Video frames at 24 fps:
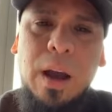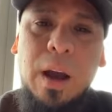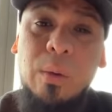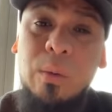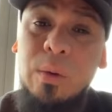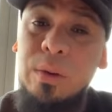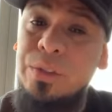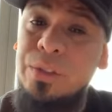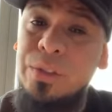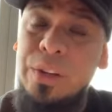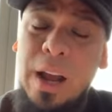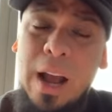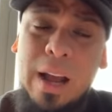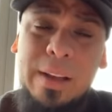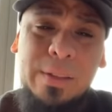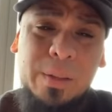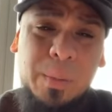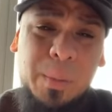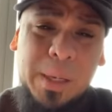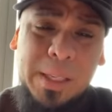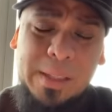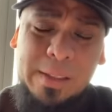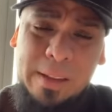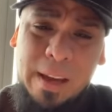I want you guys
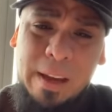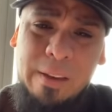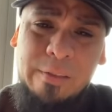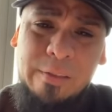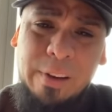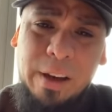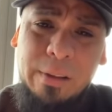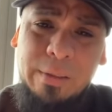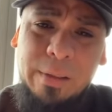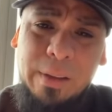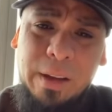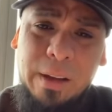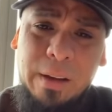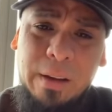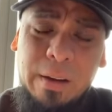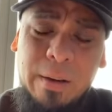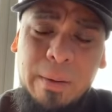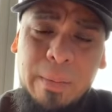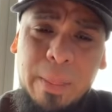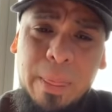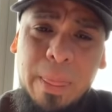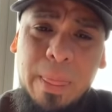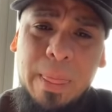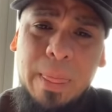to be safe out there,
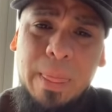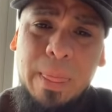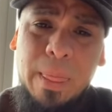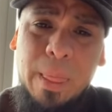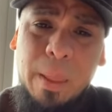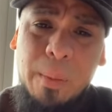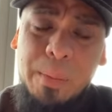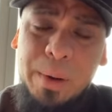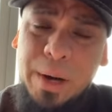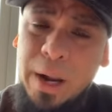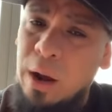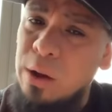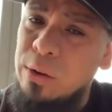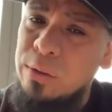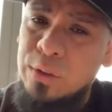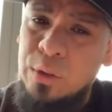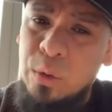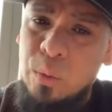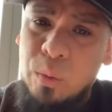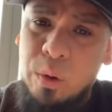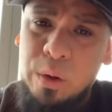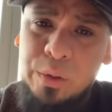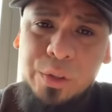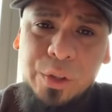but I
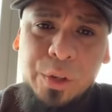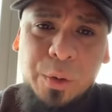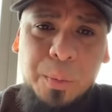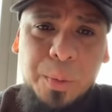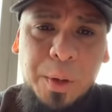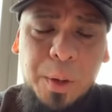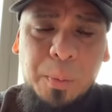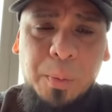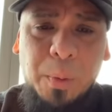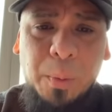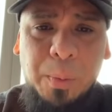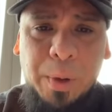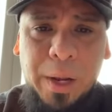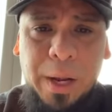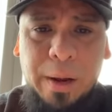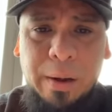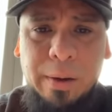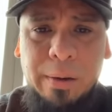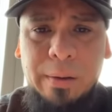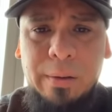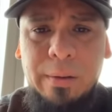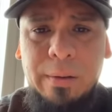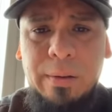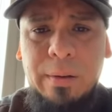also want you to be
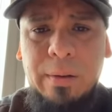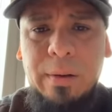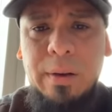prepared.